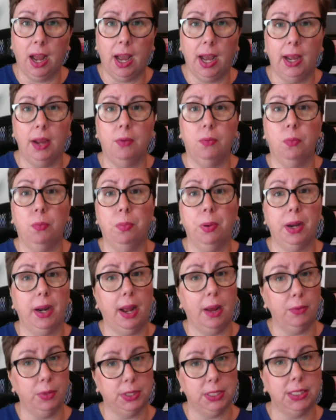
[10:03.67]
I
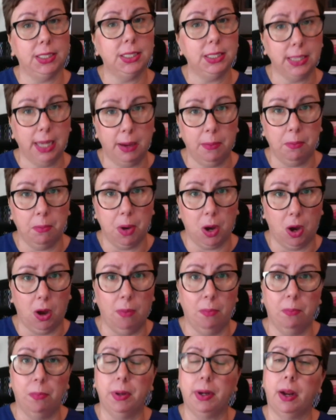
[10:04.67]
was a
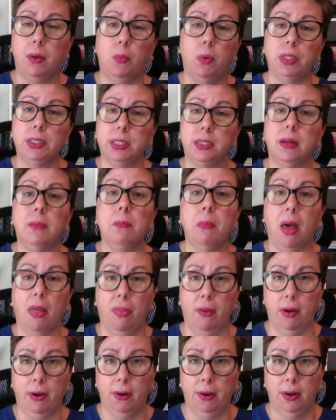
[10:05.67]
stepmom, but I wasn't a
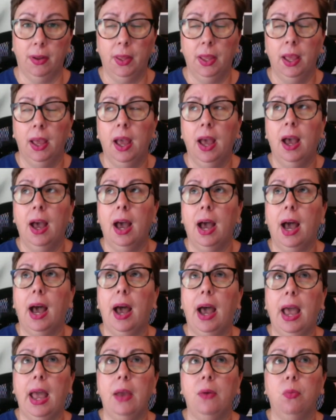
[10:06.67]
mother.
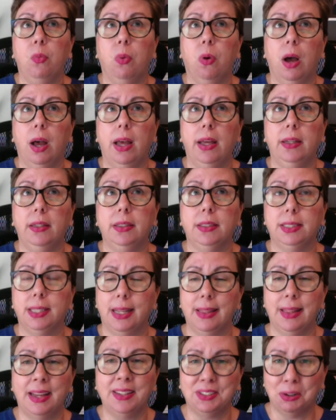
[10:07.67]
I was
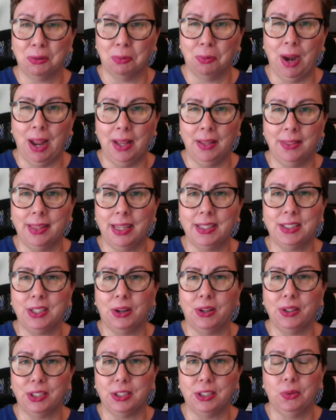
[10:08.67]
and that's
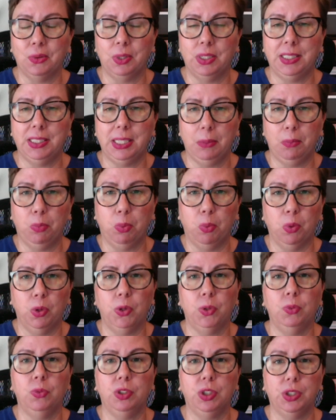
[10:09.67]
also a deep
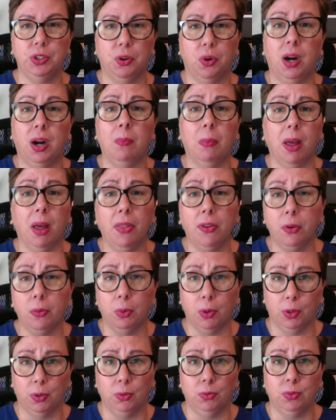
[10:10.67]
wound, our mother
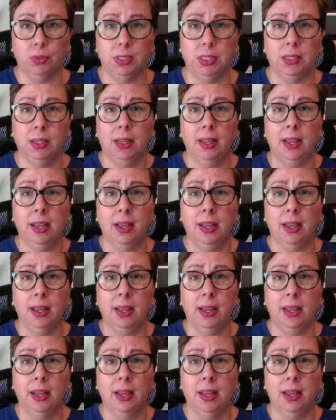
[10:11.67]
wounds,